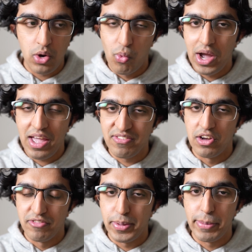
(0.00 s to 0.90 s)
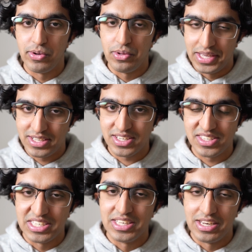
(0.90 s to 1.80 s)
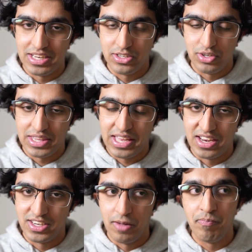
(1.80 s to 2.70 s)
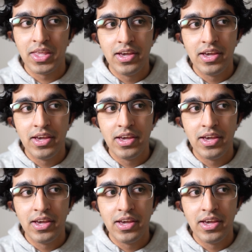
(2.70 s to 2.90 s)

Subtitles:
Why haven't other people like succeeded in doing that idea?